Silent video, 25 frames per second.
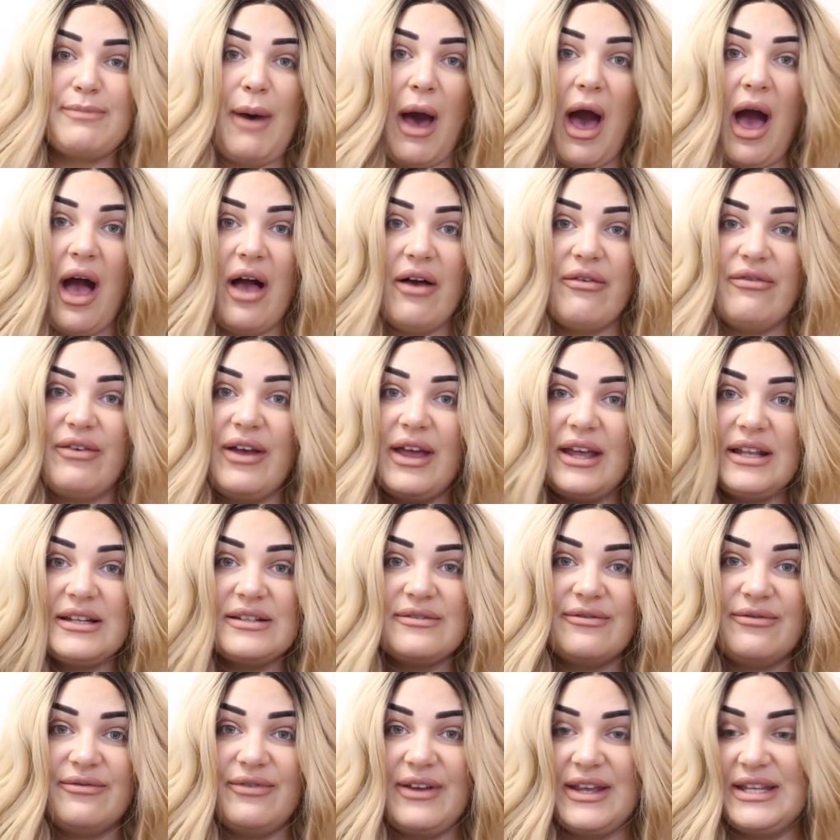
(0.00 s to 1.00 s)

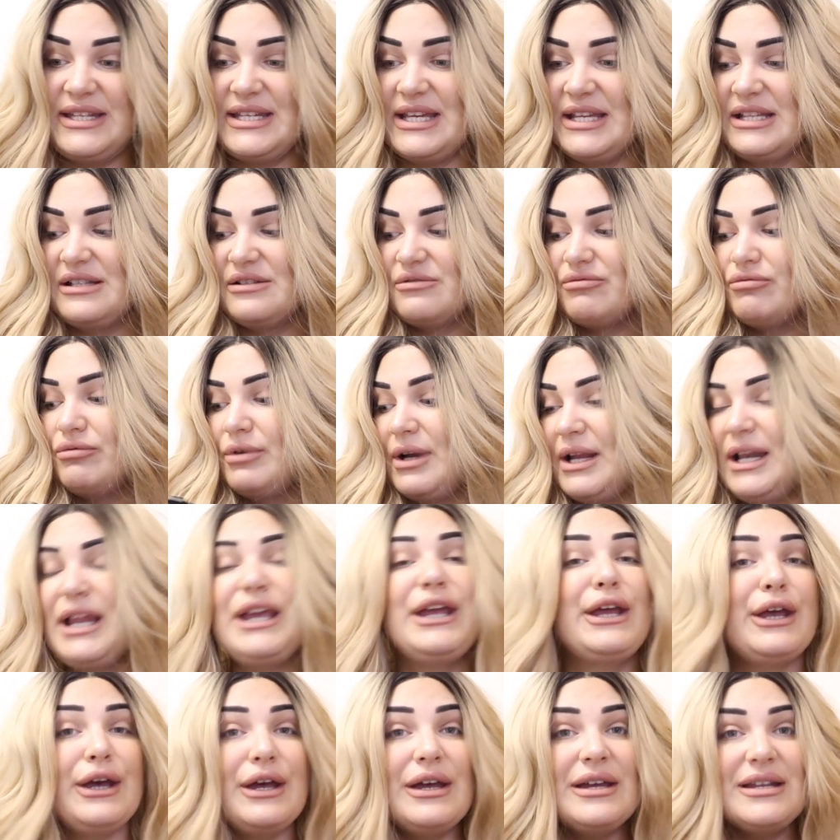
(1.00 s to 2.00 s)
perfect, fitting's really
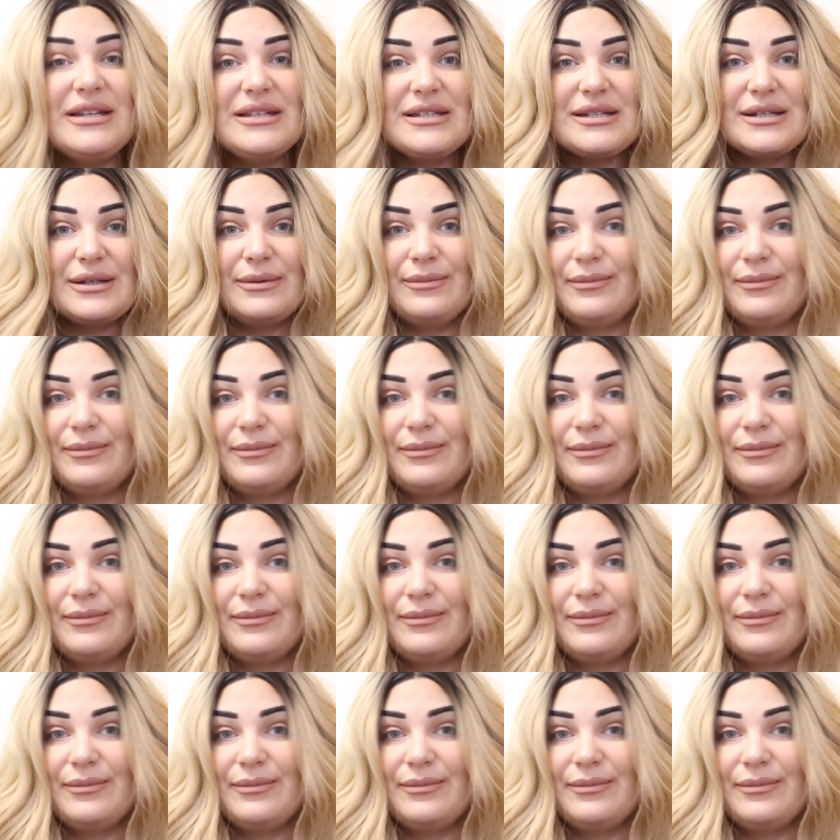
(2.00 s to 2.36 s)
good.